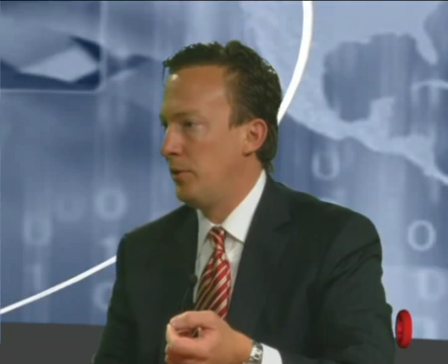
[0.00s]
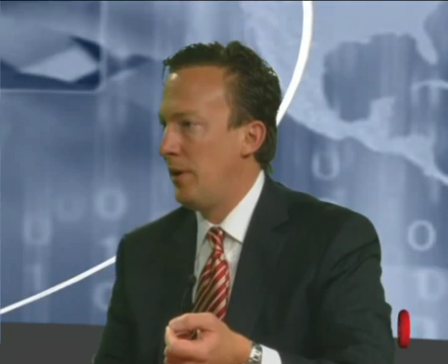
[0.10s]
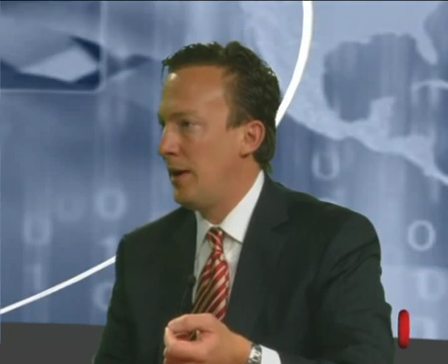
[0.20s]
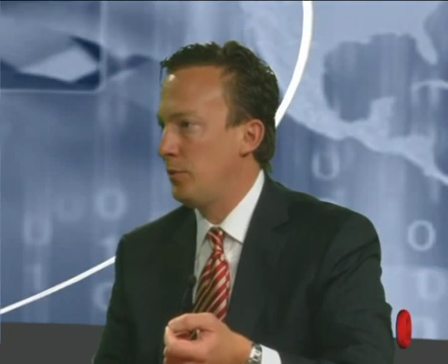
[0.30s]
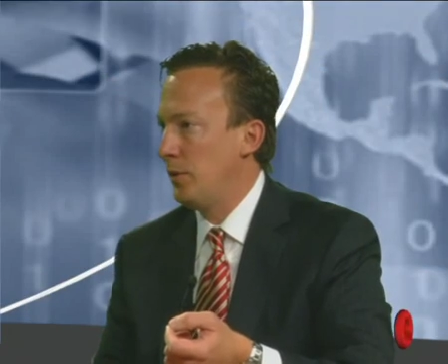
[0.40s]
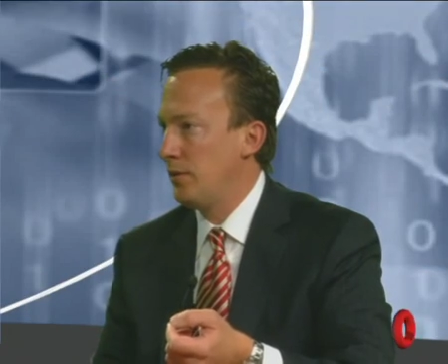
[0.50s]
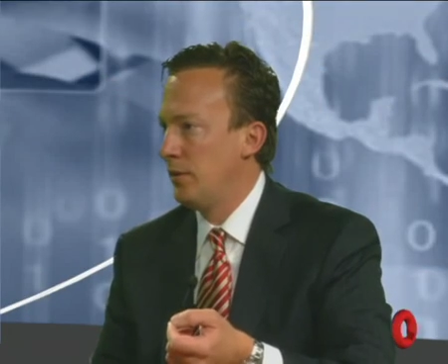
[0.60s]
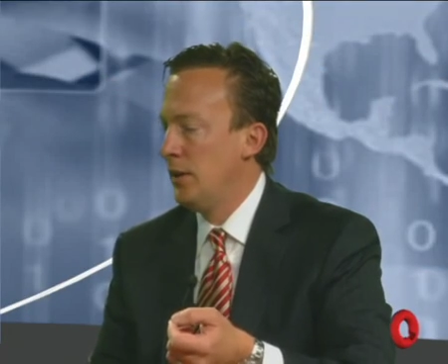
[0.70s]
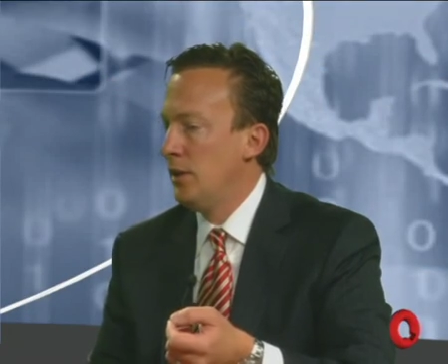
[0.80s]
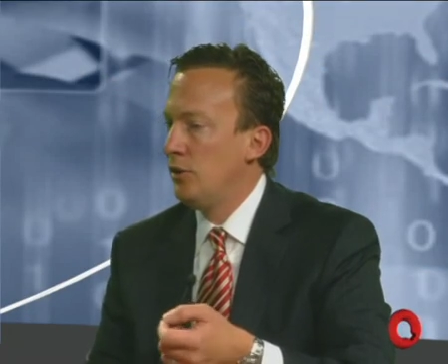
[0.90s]
to interact
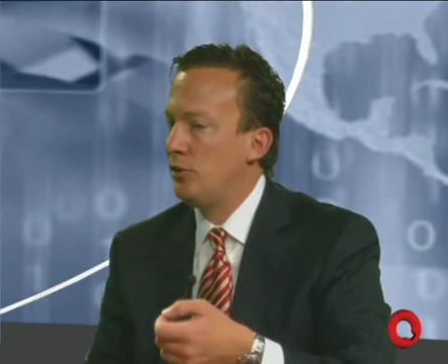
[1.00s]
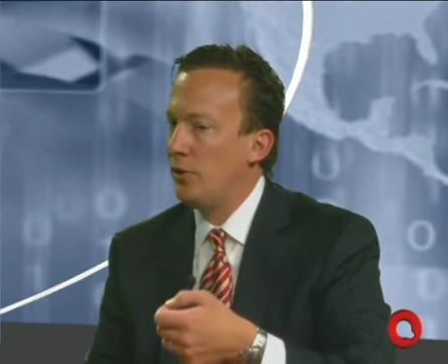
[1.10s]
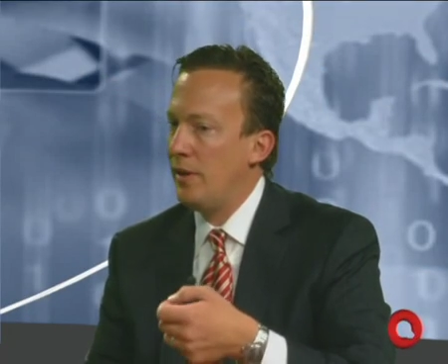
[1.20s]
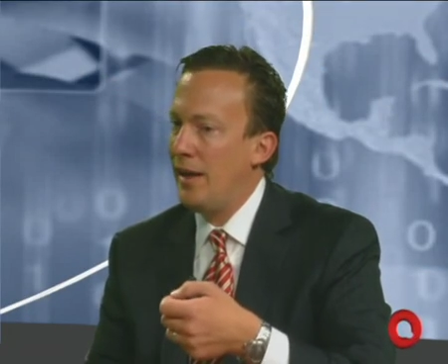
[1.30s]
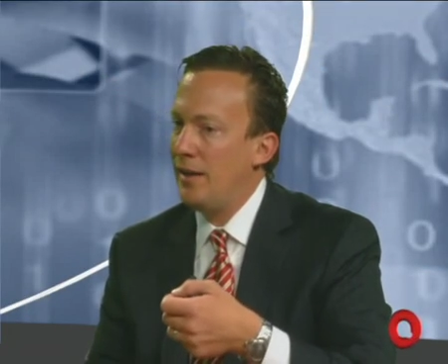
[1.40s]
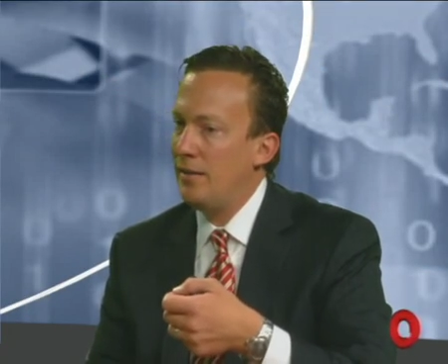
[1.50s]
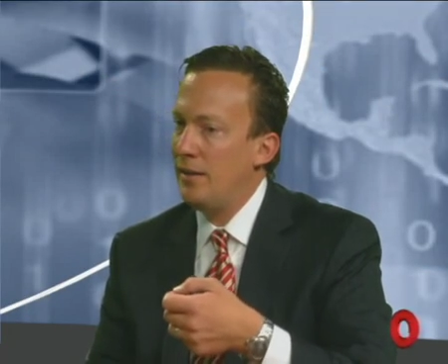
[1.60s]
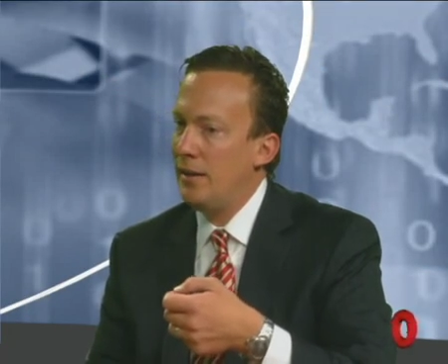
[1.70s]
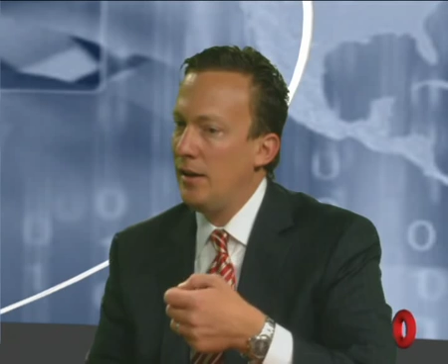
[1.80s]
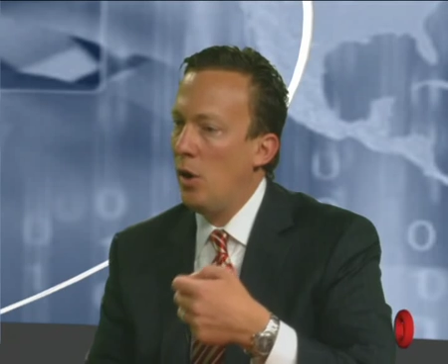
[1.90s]
with, so that
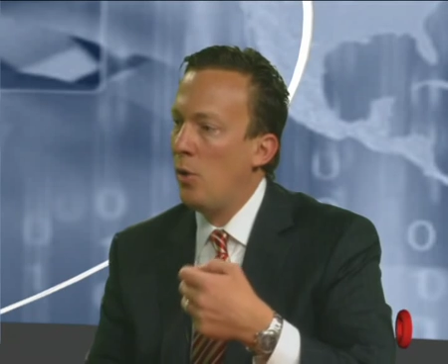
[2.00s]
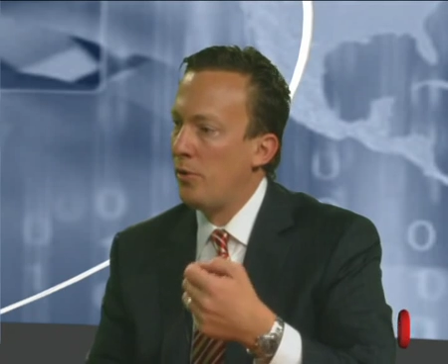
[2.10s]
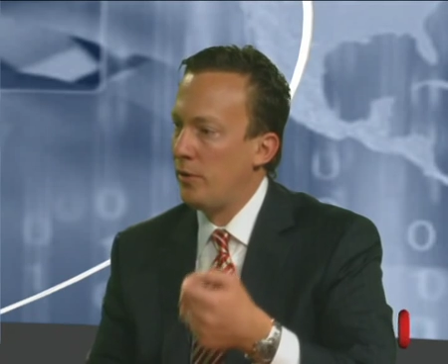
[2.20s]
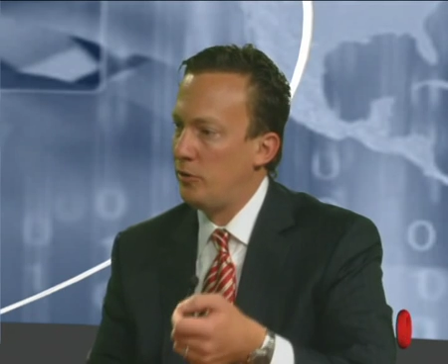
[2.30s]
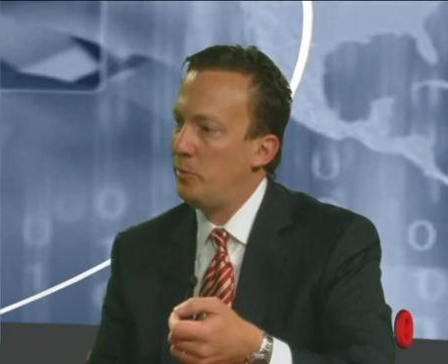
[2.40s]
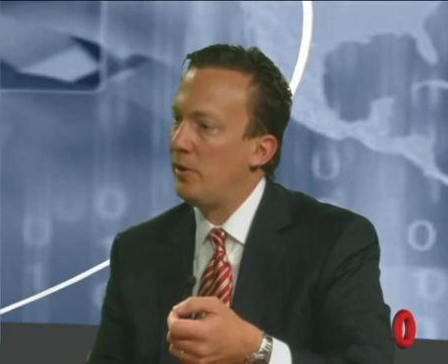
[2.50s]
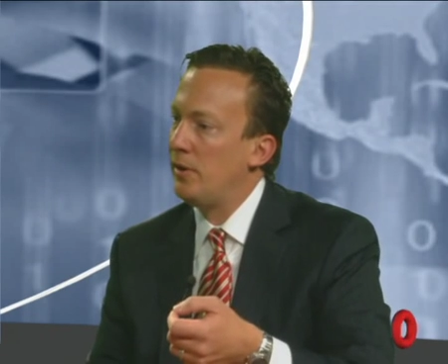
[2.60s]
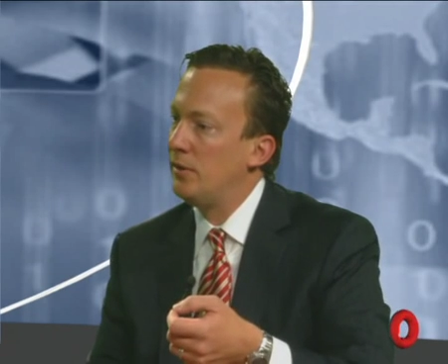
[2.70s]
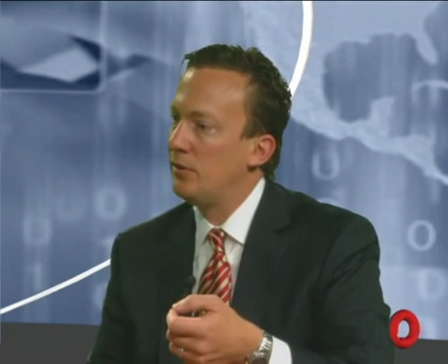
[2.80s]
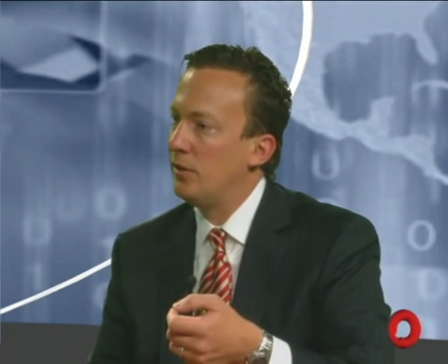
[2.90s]
the owner
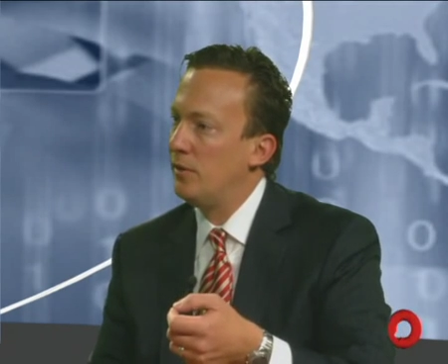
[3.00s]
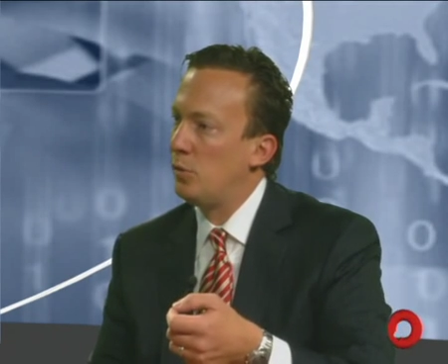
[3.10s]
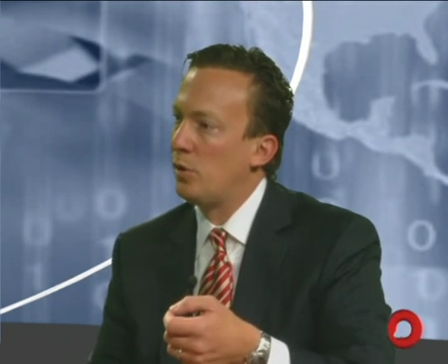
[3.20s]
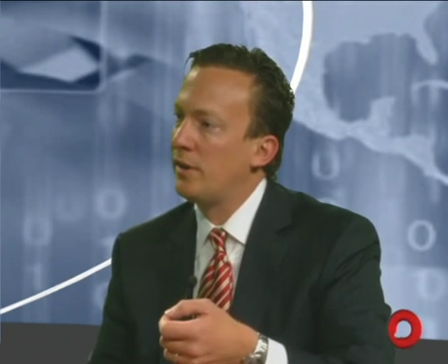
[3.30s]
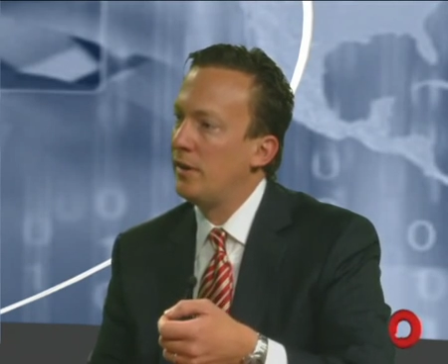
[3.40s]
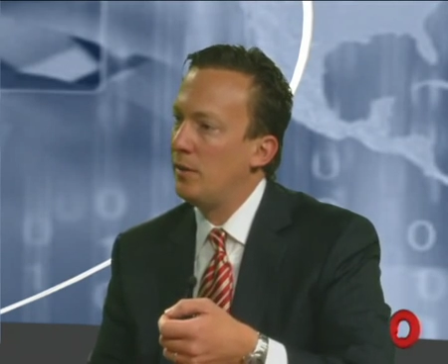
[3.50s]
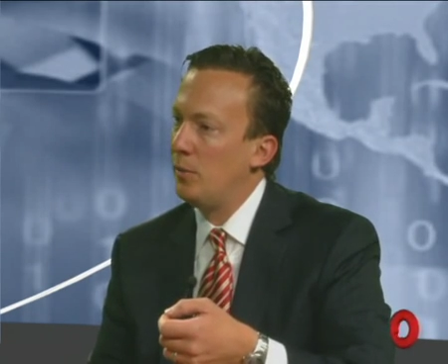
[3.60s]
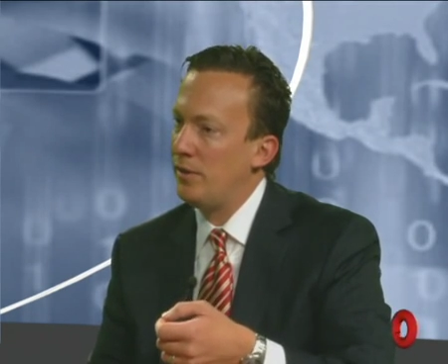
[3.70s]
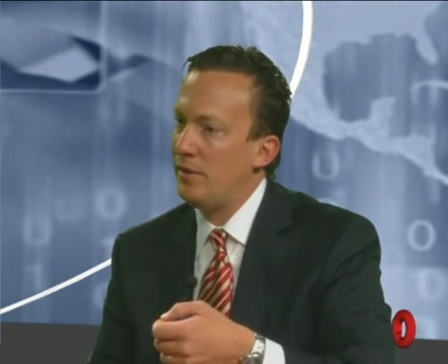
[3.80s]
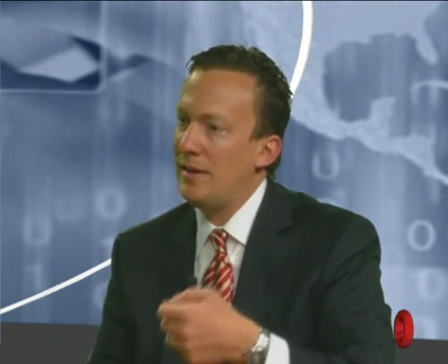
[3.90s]
experience of working
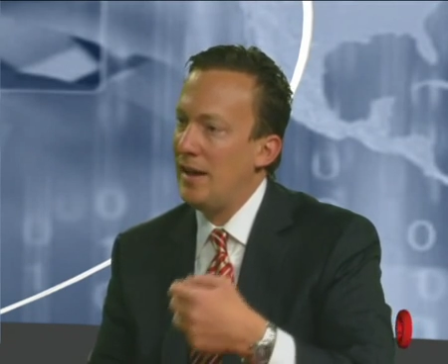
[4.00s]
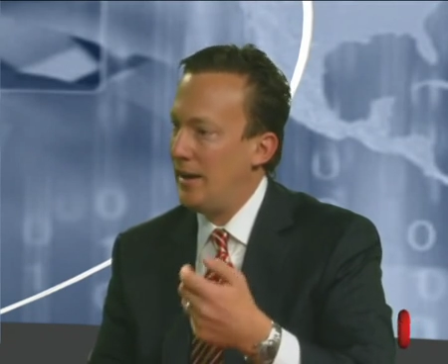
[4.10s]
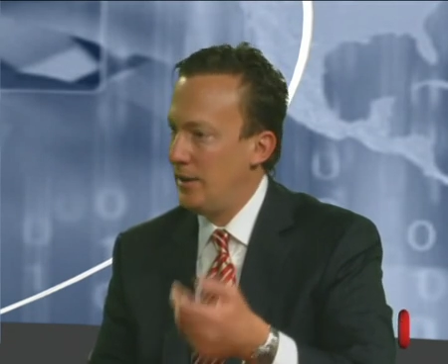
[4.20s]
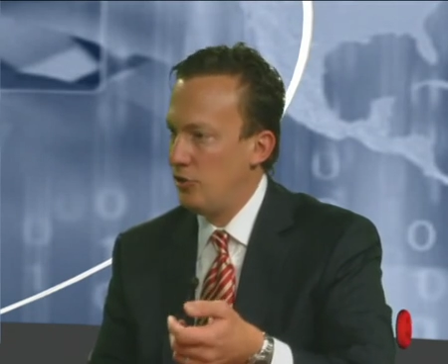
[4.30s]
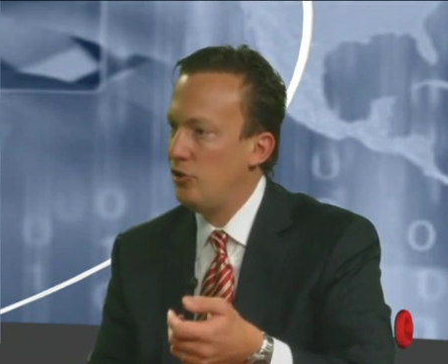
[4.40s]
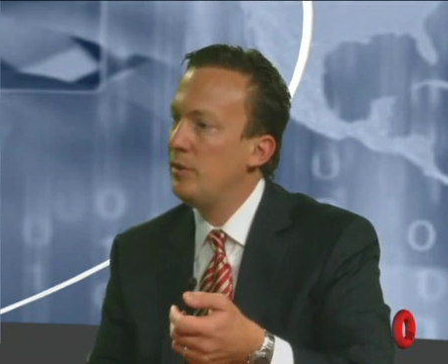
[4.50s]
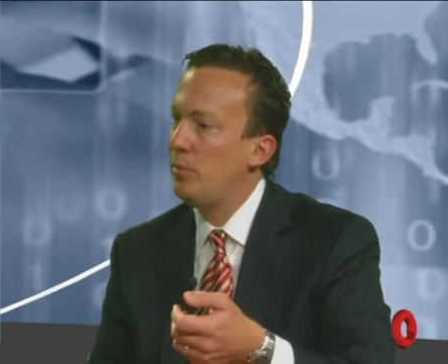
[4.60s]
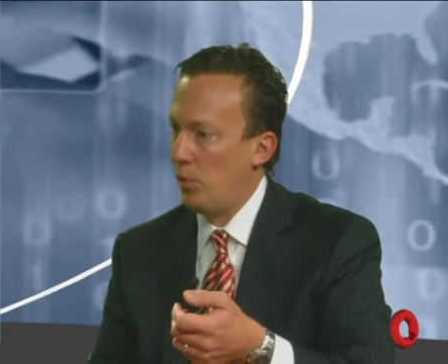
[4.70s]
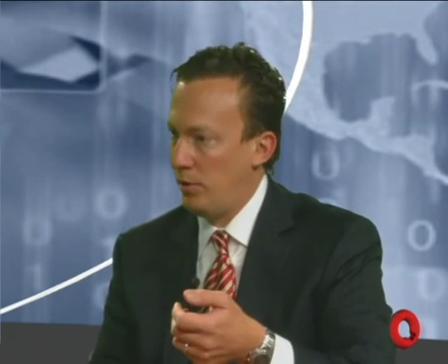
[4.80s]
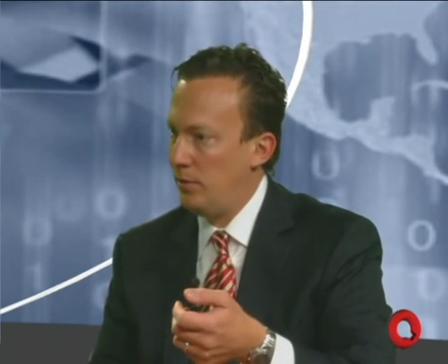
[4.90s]
with the IHG
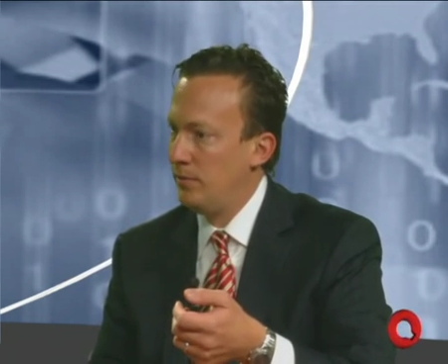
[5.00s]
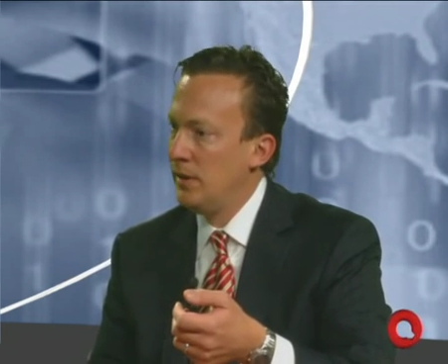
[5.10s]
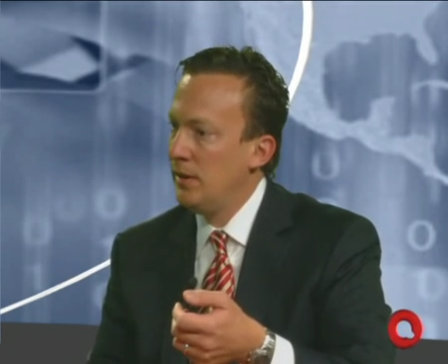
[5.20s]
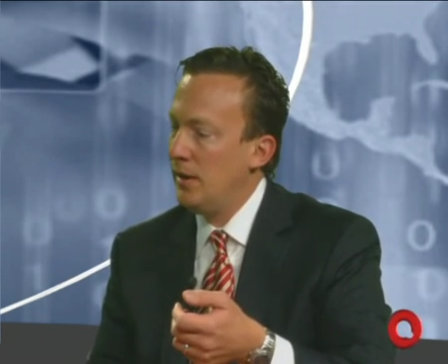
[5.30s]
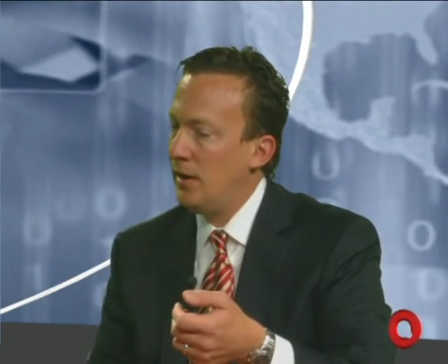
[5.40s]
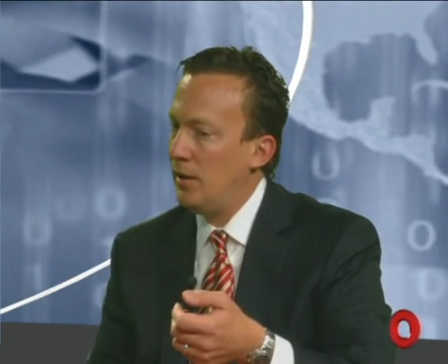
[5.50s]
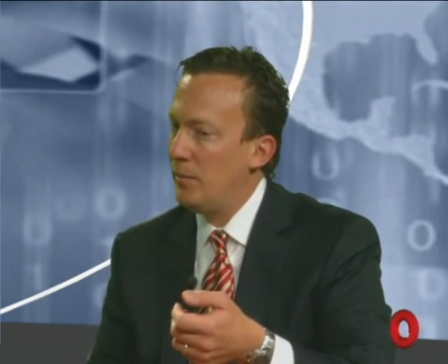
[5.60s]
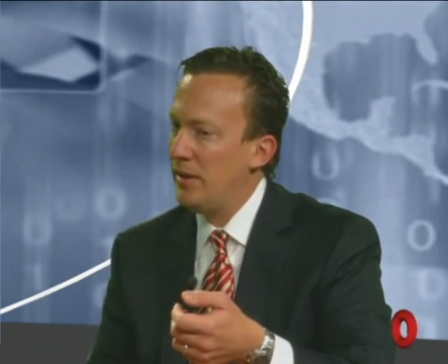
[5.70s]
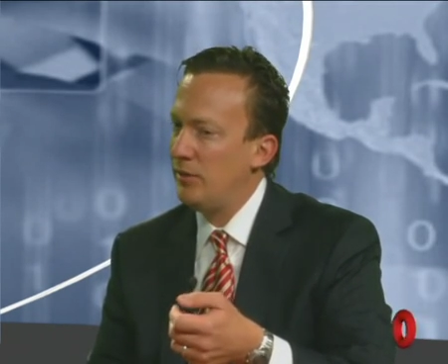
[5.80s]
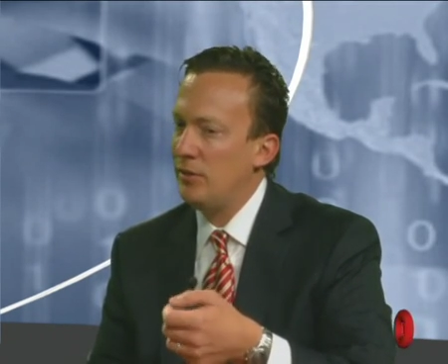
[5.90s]
portal
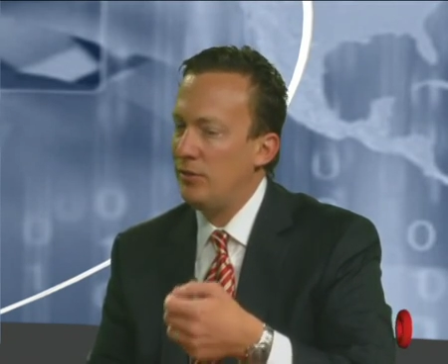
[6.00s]
is